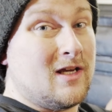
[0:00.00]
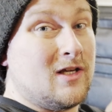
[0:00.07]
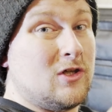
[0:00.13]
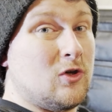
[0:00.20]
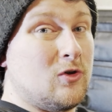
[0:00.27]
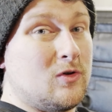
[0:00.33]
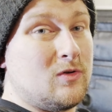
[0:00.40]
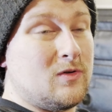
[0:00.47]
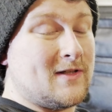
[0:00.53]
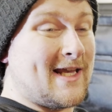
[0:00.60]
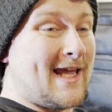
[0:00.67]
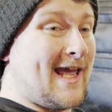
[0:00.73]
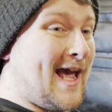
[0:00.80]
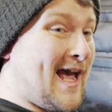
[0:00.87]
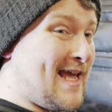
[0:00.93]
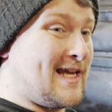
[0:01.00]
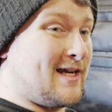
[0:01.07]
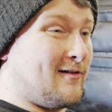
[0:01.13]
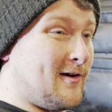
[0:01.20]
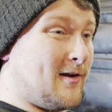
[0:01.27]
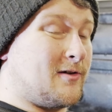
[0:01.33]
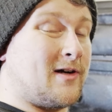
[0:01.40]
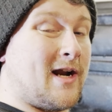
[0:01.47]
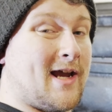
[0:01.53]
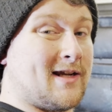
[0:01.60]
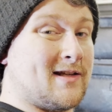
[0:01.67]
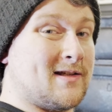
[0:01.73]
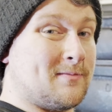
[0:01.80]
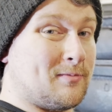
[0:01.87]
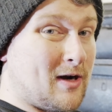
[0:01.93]
use a high
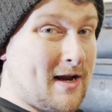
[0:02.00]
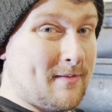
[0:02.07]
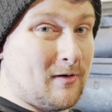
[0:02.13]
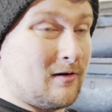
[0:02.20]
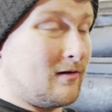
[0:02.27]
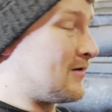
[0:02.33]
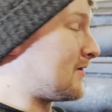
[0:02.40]
contrast primer.